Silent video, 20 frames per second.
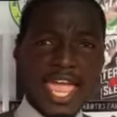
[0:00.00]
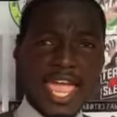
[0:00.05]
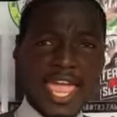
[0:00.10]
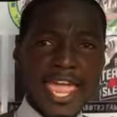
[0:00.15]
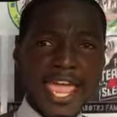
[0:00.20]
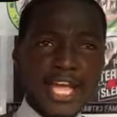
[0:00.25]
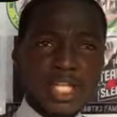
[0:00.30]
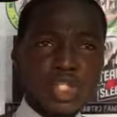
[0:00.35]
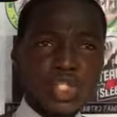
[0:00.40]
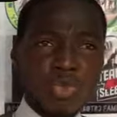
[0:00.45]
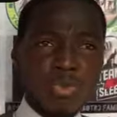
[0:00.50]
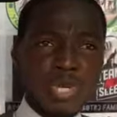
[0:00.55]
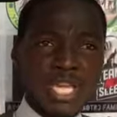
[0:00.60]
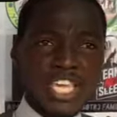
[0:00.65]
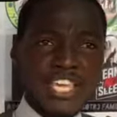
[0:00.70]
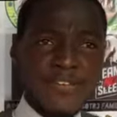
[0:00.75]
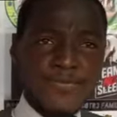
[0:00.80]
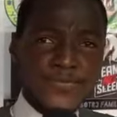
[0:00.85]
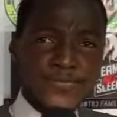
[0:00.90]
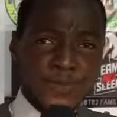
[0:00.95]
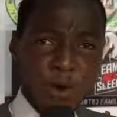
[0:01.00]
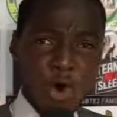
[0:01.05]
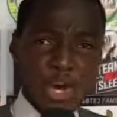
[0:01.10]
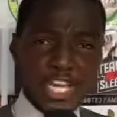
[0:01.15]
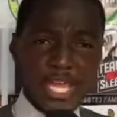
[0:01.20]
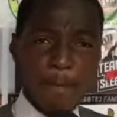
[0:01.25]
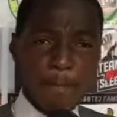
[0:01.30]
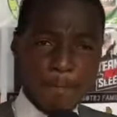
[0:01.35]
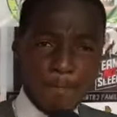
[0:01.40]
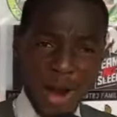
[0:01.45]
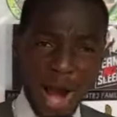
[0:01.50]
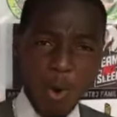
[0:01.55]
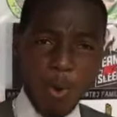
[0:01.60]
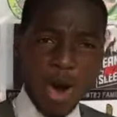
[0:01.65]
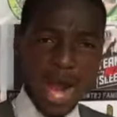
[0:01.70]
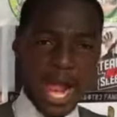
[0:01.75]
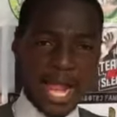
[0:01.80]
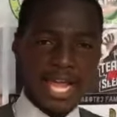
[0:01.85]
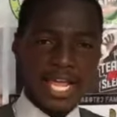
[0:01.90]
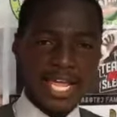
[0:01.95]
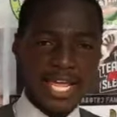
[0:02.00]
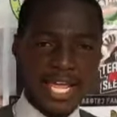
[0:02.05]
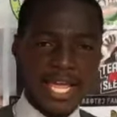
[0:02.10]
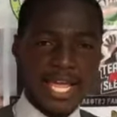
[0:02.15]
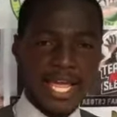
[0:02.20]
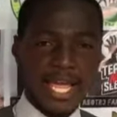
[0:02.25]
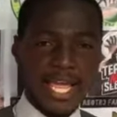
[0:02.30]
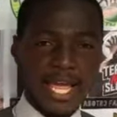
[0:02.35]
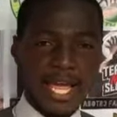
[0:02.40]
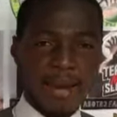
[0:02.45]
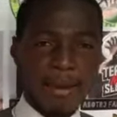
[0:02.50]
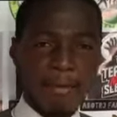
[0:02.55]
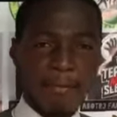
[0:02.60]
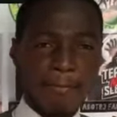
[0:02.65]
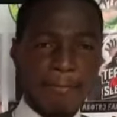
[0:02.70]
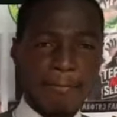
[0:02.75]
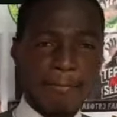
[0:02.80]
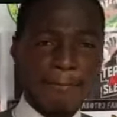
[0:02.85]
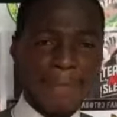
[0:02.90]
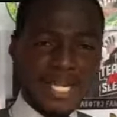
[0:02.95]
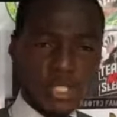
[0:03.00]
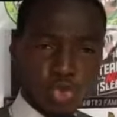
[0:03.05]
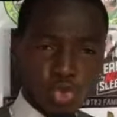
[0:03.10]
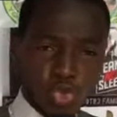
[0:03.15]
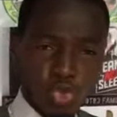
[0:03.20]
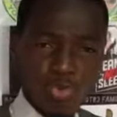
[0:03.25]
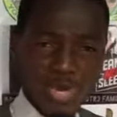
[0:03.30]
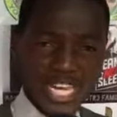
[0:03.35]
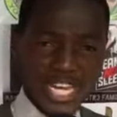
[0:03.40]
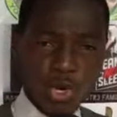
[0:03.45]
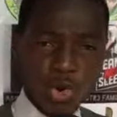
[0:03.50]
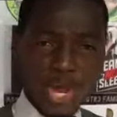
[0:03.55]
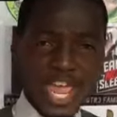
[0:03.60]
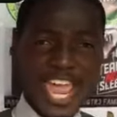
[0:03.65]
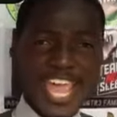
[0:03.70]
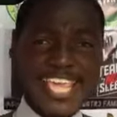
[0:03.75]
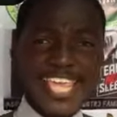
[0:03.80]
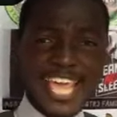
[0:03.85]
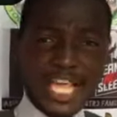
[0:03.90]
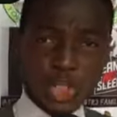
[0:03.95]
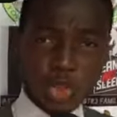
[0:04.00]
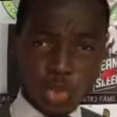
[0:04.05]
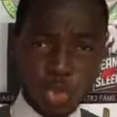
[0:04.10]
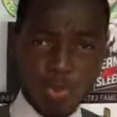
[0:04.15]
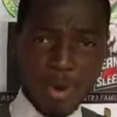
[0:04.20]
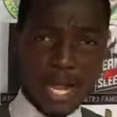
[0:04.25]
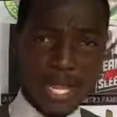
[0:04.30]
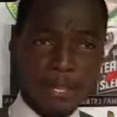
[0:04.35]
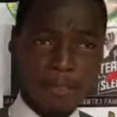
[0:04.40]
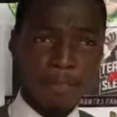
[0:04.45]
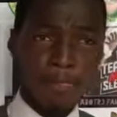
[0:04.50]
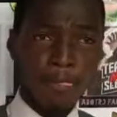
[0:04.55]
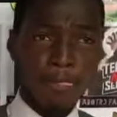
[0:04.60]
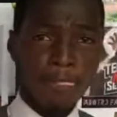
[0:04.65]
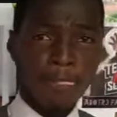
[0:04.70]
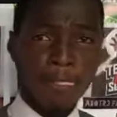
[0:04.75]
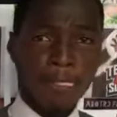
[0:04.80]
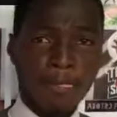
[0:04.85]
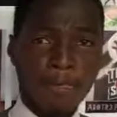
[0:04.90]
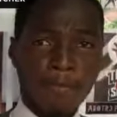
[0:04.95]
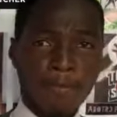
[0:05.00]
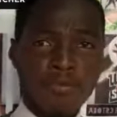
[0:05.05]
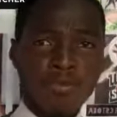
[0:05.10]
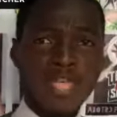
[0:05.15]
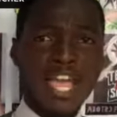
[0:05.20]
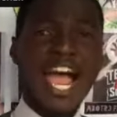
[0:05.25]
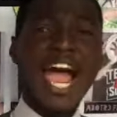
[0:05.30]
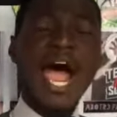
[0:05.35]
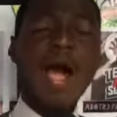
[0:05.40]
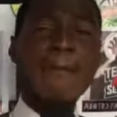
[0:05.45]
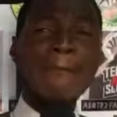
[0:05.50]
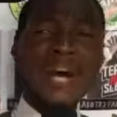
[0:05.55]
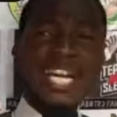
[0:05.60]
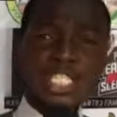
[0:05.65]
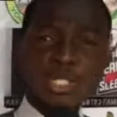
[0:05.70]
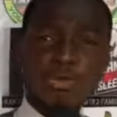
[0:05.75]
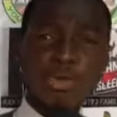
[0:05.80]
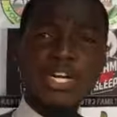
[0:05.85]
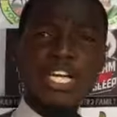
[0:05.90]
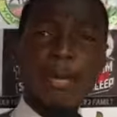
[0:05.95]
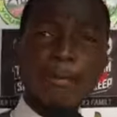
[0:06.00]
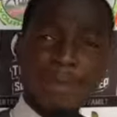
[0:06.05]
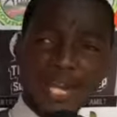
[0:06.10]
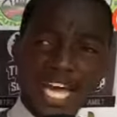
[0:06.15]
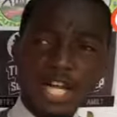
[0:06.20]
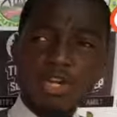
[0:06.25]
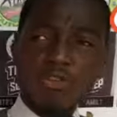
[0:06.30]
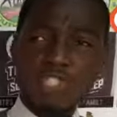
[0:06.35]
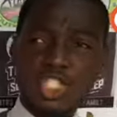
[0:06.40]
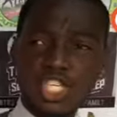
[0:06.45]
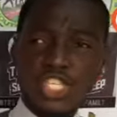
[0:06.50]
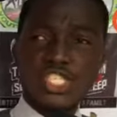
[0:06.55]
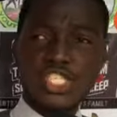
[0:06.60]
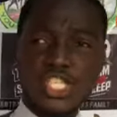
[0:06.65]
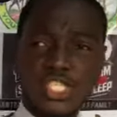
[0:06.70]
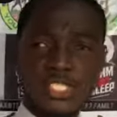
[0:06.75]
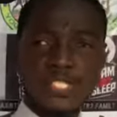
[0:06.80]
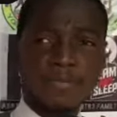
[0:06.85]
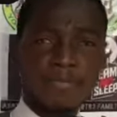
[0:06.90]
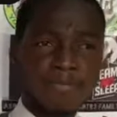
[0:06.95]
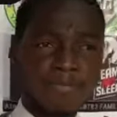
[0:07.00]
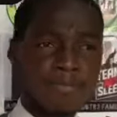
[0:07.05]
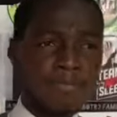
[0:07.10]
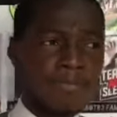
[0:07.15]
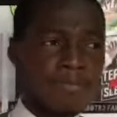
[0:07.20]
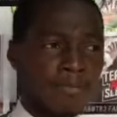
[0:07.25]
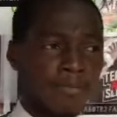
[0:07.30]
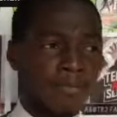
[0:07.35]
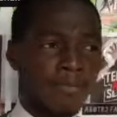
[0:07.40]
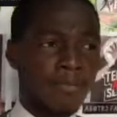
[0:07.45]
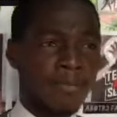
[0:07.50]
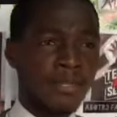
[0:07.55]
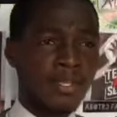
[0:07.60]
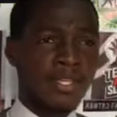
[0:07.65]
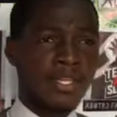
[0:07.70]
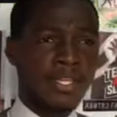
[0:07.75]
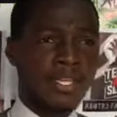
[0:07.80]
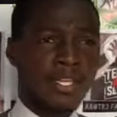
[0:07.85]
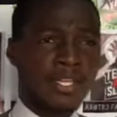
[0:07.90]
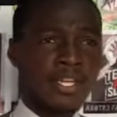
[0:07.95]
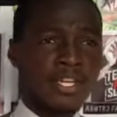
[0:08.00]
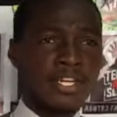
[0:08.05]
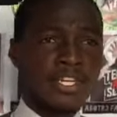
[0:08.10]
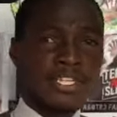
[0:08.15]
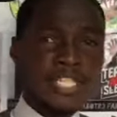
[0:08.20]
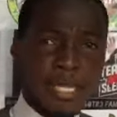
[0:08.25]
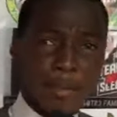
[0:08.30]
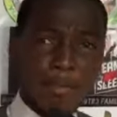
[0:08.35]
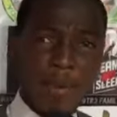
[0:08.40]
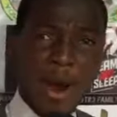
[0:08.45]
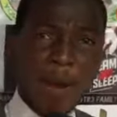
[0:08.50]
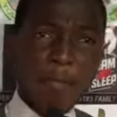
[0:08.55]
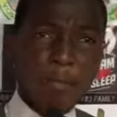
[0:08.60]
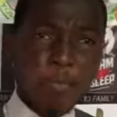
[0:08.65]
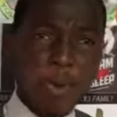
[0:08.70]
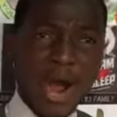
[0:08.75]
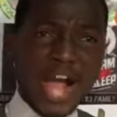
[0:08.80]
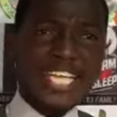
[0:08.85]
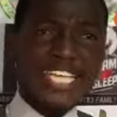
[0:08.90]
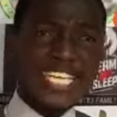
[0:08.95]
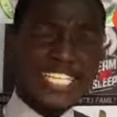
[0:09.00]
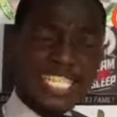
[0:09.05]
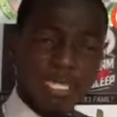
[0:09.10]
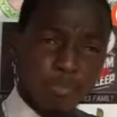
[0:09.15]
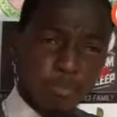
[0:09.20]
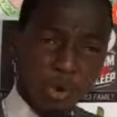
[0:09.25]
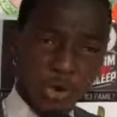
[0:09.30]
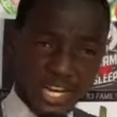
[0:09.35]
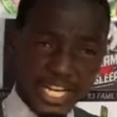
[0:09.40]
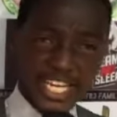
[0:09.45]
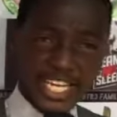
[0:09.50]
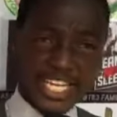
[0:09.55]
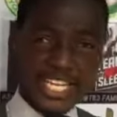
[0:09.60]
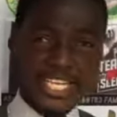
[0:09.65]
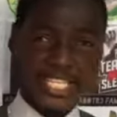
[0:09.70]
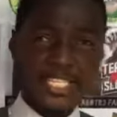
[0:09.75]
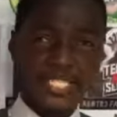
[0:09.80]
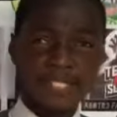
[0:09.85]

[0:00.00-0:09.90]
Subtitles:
etumi invoke power matumi no eye ejuma how much more the blood of Jesus nipa mpo a yedi bone